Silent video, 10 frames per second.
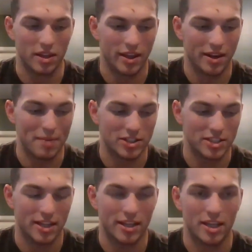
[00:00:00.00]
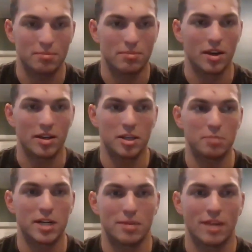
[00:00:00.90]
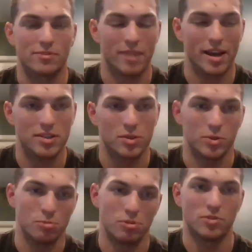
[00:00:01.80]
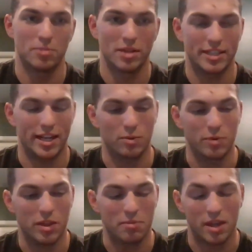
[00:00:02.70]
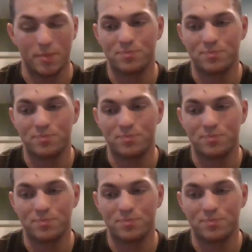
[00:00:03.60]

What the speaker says: And I'm actually taking a good buddy of mine from high school who moved to Montana with me,